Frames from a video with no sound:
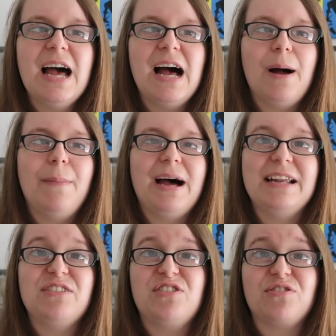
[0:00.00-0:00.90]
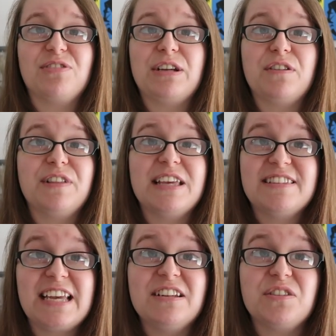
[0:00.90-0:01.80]
and it's just really good for their
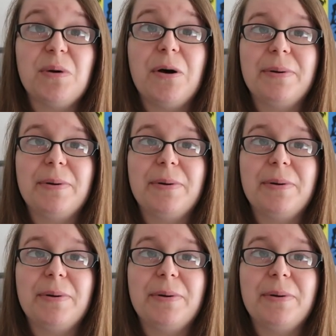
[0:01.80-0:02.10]
skin as well,